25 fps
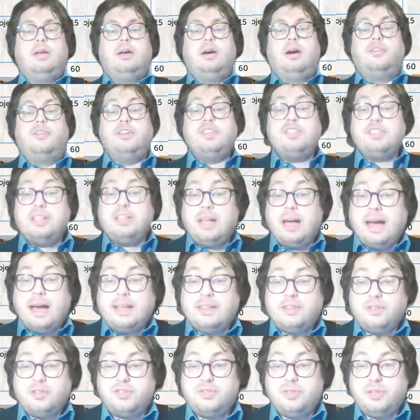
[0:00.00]
On this
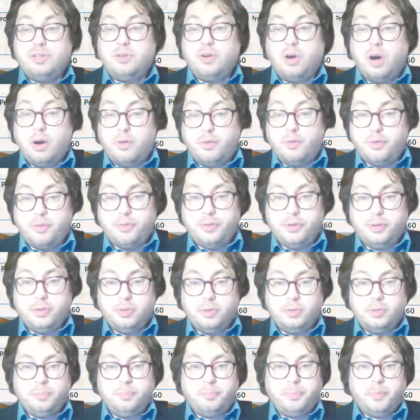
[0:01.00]
slide, you see an
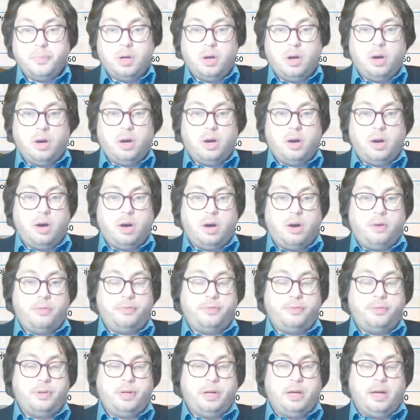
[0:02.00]
overview of
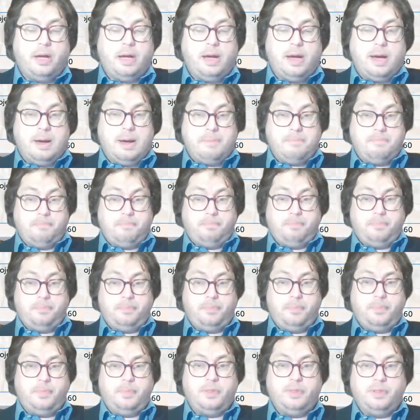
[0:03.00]

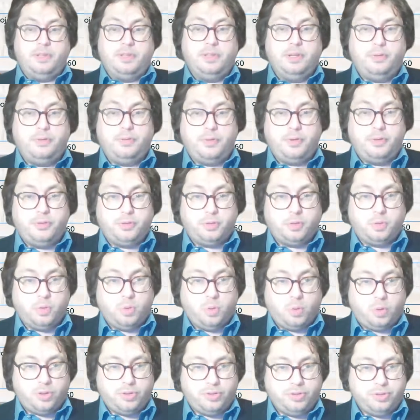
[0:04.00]
the different
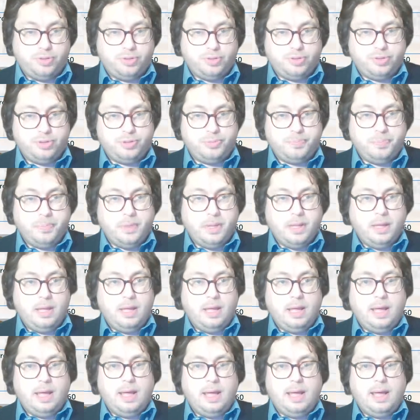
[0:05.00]
courses,
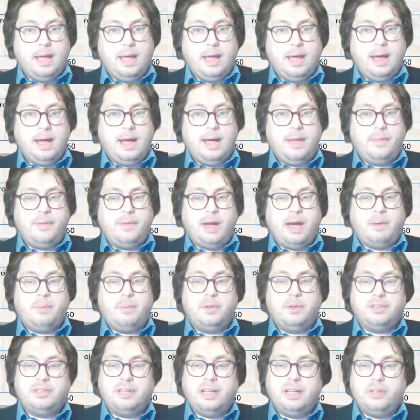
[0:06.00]
and I
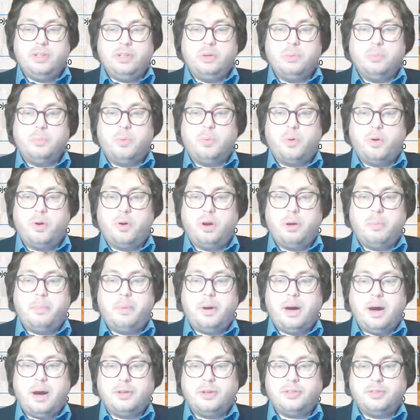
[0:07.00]
will tell you more
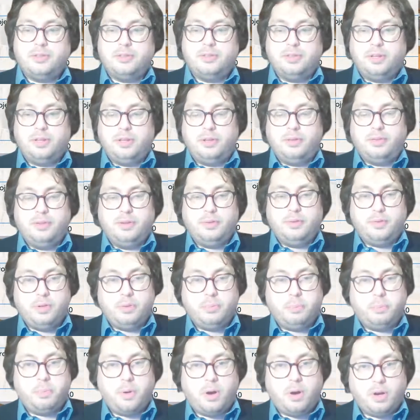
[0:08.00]
about the
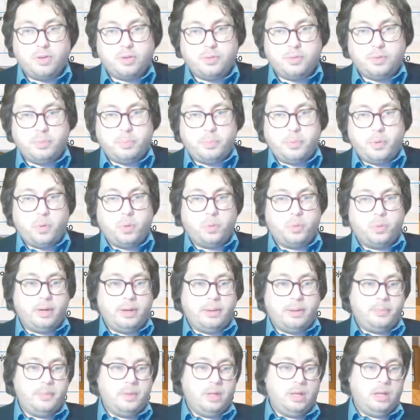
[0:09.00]
different parts of the
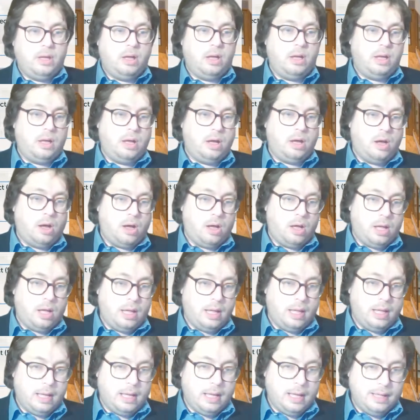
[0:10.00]
program
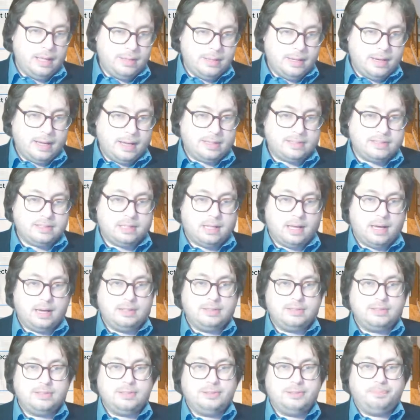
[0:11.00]
in the next
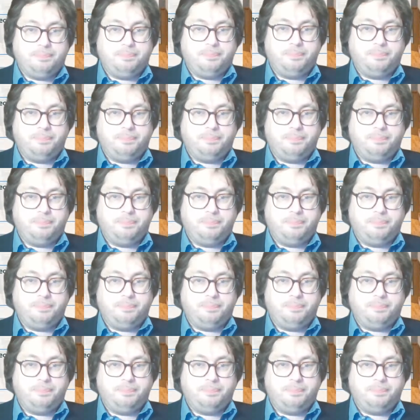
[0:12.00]
slides.